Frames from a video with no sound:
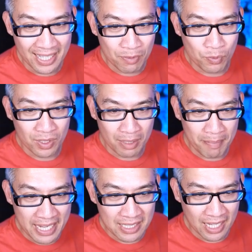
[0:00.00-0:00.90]
Like, it really
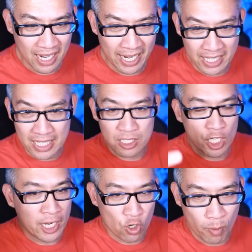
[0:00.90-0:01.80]
makes it like he's
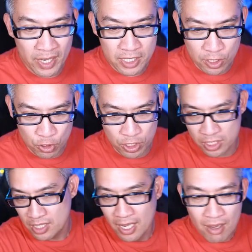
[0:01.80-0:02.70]
ginormous and you're
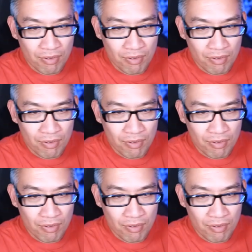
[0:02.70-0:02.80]
just